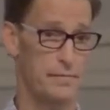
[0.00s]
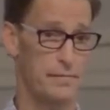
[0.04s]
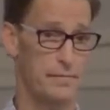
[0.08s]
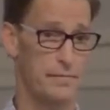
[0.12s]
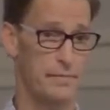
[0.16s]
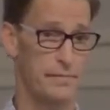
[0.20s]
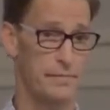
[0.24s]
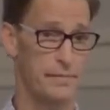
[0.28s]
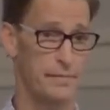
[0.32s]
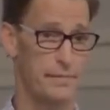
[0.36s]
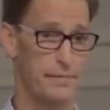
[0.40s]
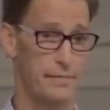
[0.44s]

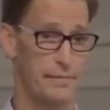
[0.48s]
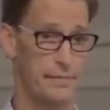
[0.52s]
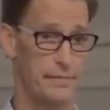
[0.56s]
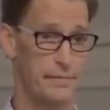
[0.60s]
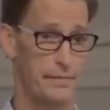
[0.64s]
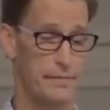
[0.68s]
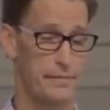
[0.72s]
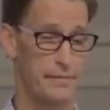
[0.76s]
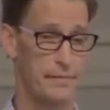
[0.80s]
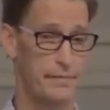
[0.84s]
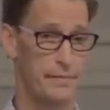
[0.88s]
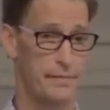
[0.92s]

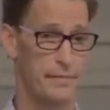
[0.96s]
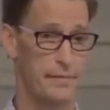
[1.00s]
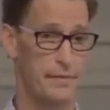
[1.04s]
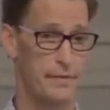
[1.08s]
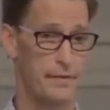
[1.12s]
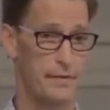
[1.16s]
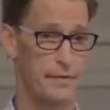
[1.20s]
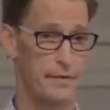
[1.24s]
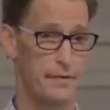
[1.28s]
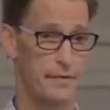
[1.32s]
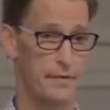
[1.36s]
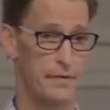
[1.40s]

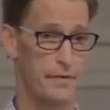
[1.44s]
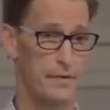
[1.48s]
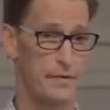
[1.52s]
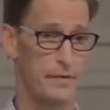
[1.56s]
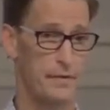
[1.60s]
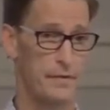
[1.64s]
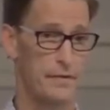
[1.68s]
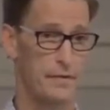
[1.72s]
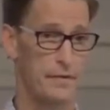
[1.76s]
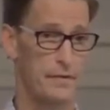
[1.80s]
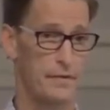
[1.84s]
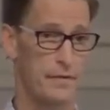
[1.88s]

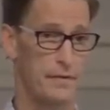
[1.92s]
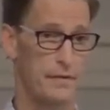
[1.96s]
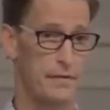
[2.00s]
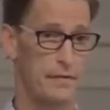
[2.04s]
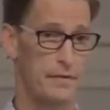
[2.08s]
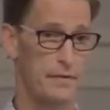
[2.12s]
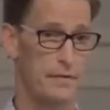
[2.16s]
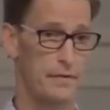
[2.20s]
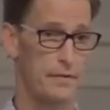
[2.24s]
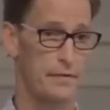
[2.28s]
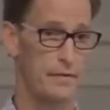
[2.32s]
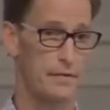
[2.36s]

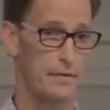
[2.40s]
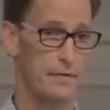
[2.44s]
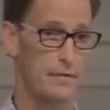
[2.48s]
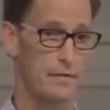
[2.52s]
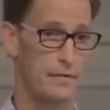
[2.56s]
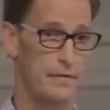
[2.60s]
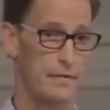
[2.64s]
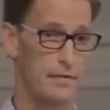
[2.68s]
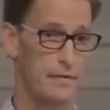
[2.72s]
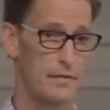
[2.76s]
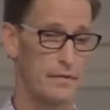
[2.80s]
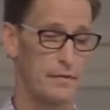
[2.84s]

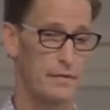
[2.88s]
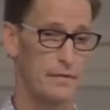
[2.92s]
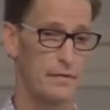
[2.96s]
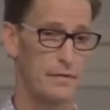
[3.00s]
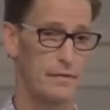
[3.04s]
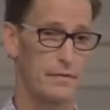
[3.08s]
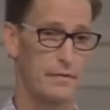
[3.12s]
(no one is talking)